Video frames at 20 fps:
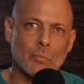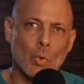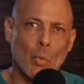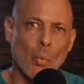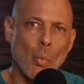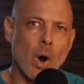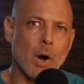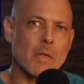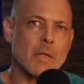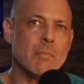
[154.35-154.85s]

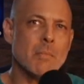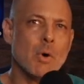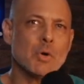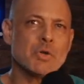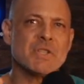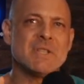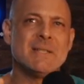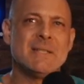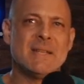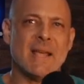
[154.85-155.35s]
one of the
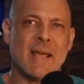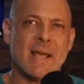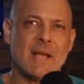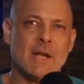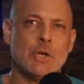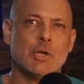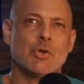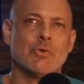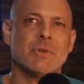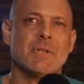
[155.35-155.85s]
most
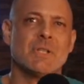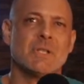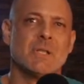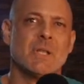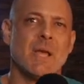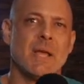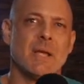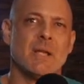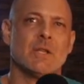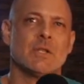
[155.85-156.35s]
dangerous
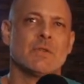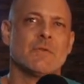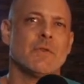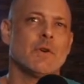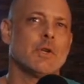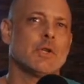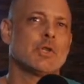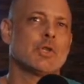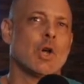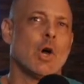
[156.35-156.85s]
things for
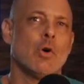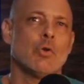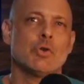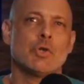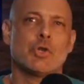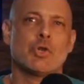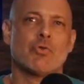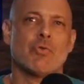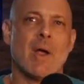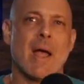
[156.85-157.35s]
the zone
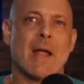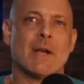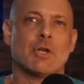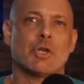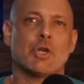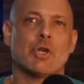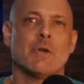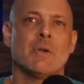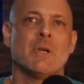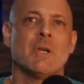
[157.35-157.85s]

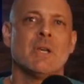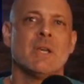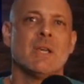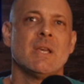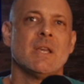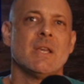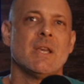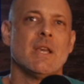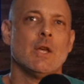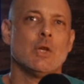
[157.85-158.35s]
stretch
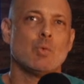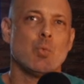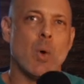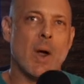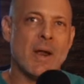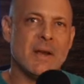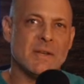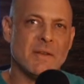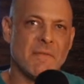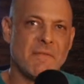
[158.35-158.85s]
is
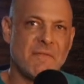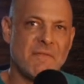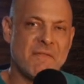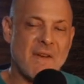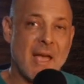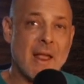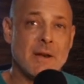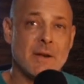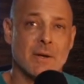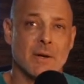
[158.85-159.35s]
when
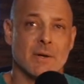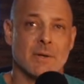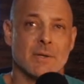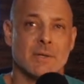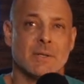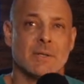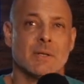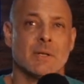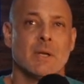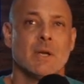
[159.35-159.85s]

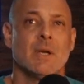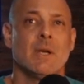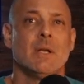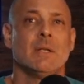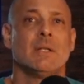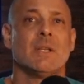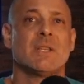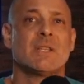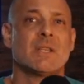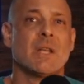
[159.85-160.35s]
defenders
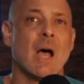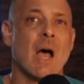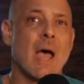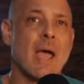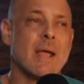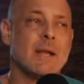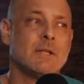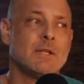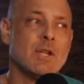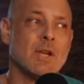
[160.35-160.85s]

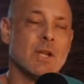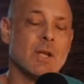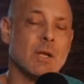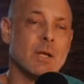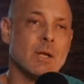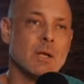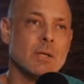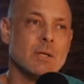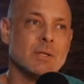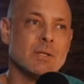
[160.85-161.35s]
decide to
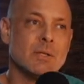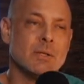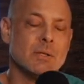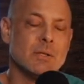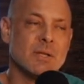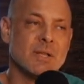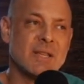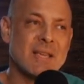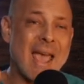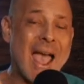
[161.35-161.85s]

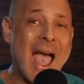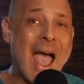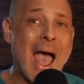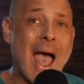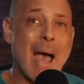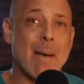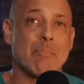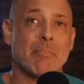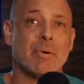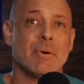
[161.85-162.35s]

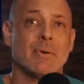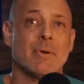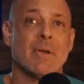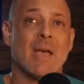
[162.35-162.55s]
cap